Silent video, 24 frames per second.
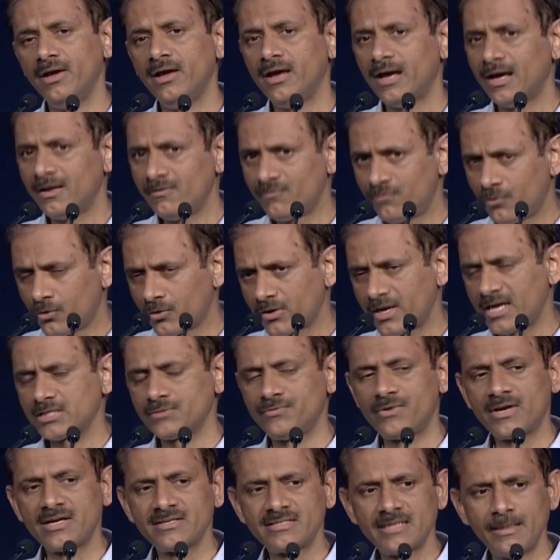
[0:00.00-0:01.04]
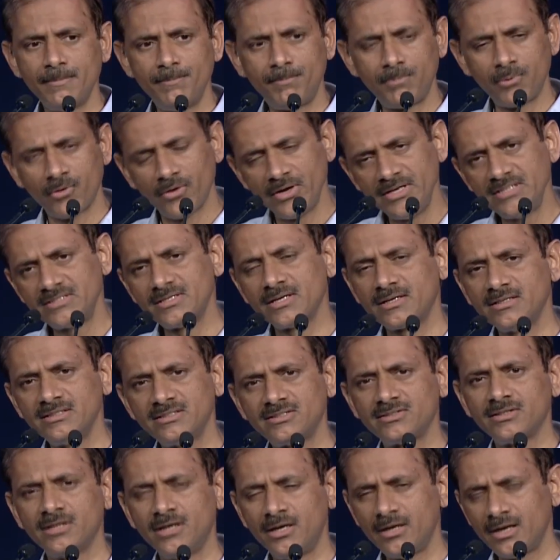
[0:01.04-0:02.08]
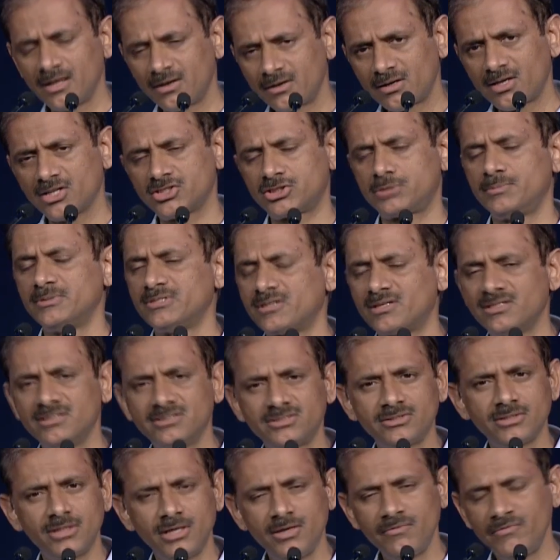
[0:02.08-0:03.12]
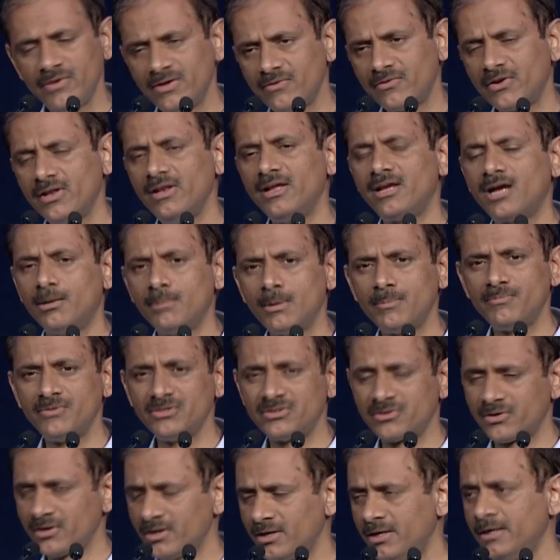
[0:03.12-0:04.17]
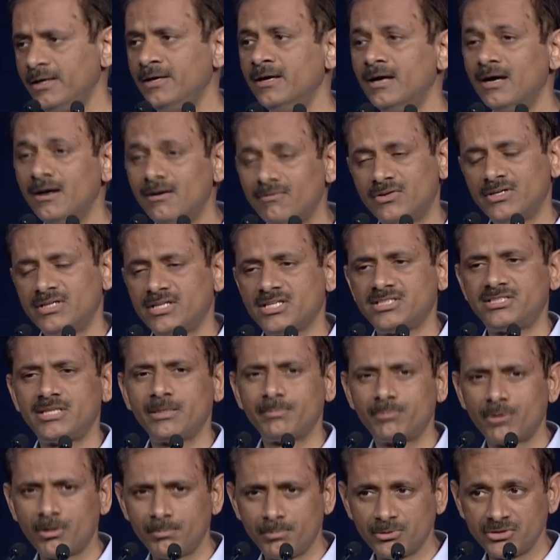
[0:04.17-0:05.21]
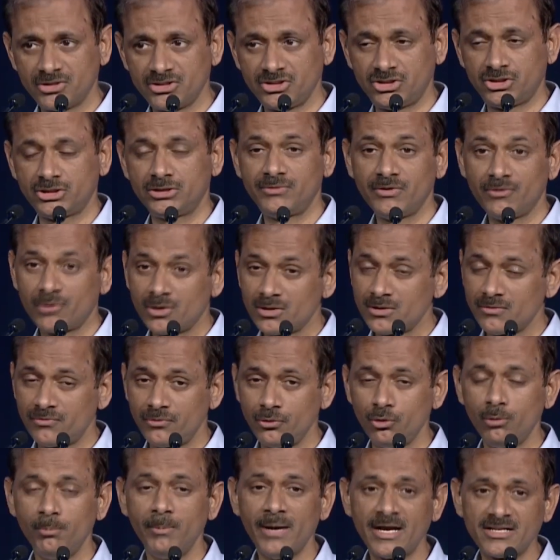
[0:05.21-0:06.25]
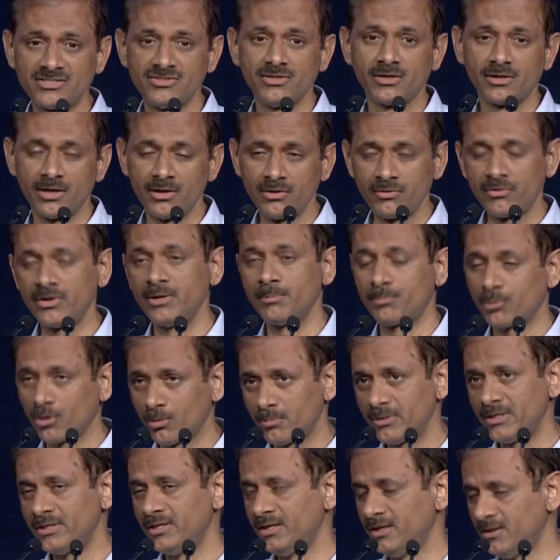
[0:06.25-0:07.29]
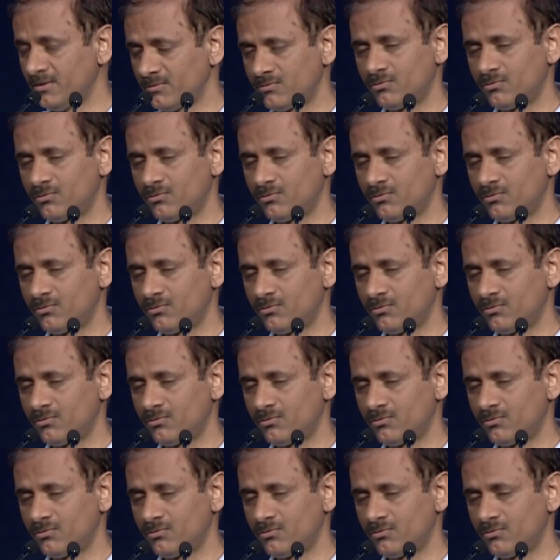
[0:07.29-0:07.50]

And as far as employees are concerned and customers are concerned, we have really come up with really fantastic propositions. We are one of the few banks in the country, probably the